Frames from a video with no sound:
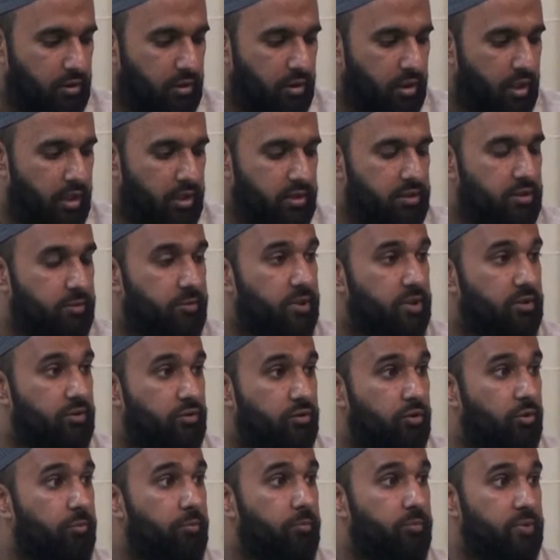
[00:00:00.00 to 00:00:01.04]

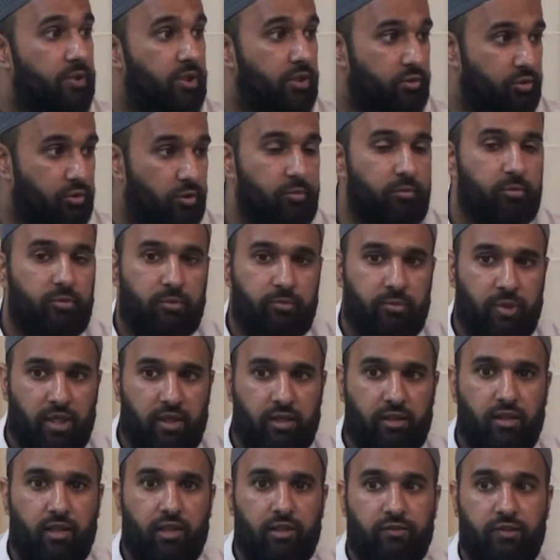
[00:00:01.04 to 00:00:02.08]
Ajabatkum, the kum,
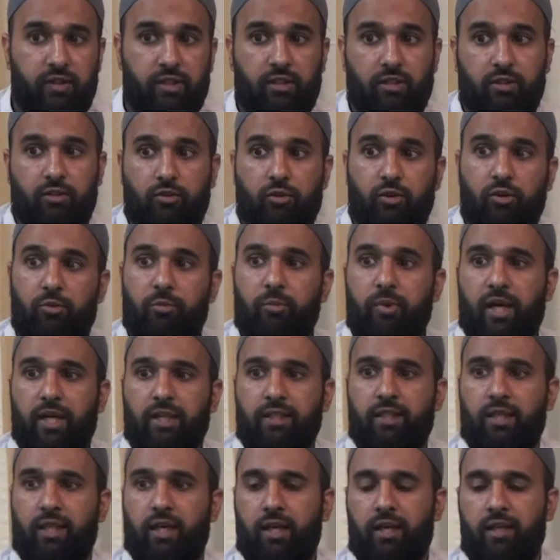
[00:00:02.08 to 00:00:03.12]
barakallah fi, the kum
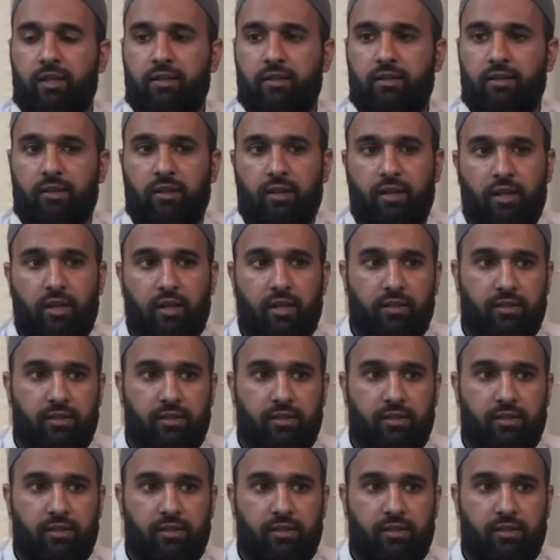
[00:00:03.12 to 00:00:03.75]
at the end,